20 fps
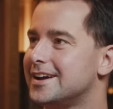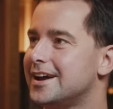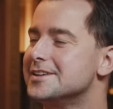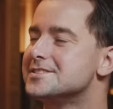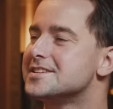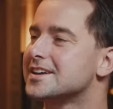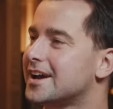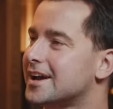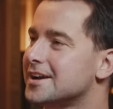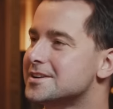
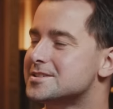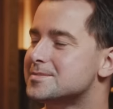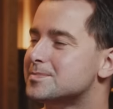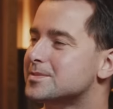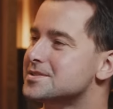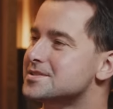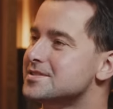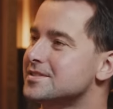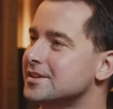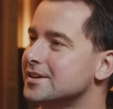Is that just
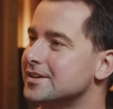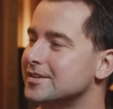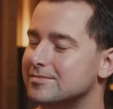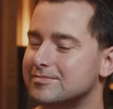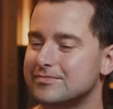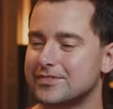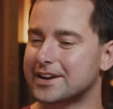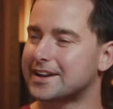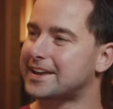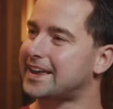because of
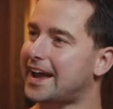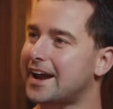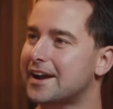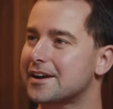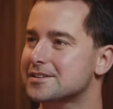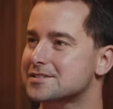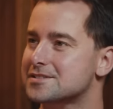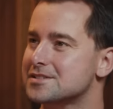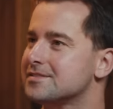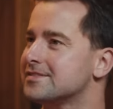the
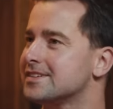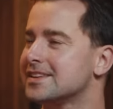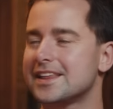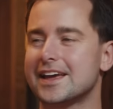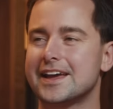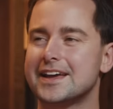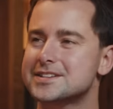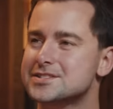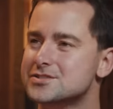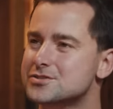character of it,
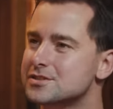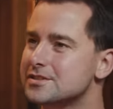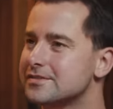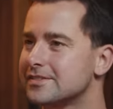the history